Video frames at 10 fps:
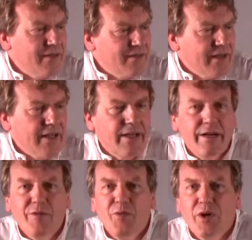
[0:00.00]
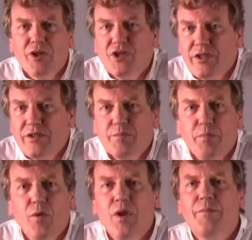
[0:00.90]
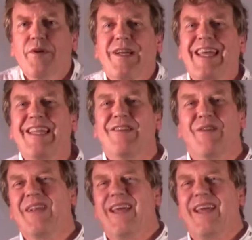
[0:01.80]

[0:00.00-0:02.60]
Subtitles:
stuck in an airport, just pull up your Kindle